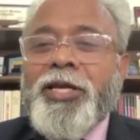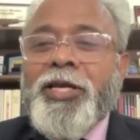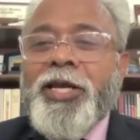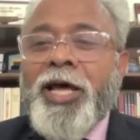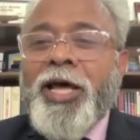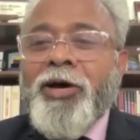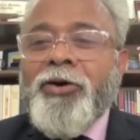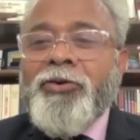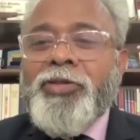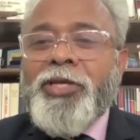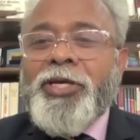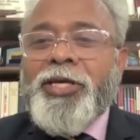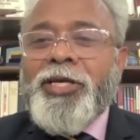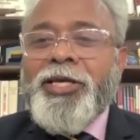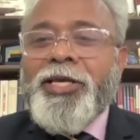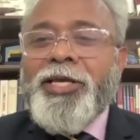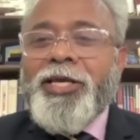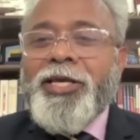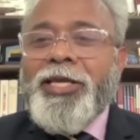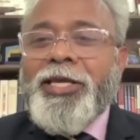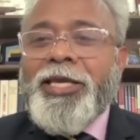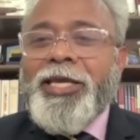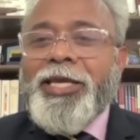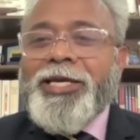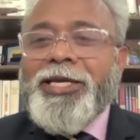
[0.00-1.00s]
now
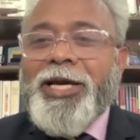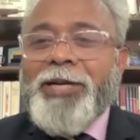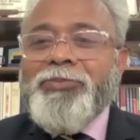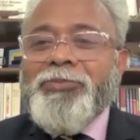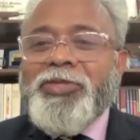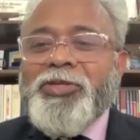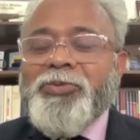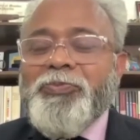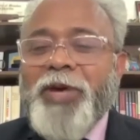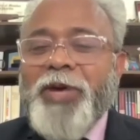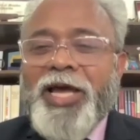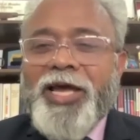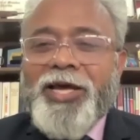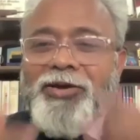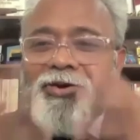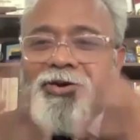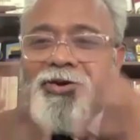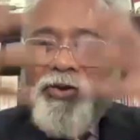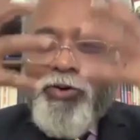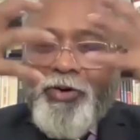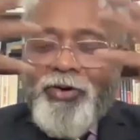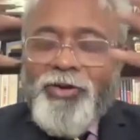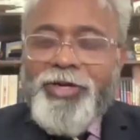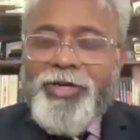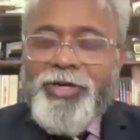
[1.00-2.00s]
they he comes back
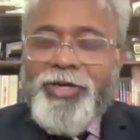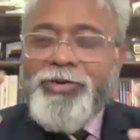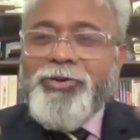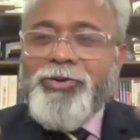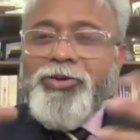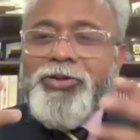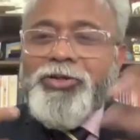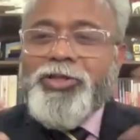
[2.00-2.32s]
all you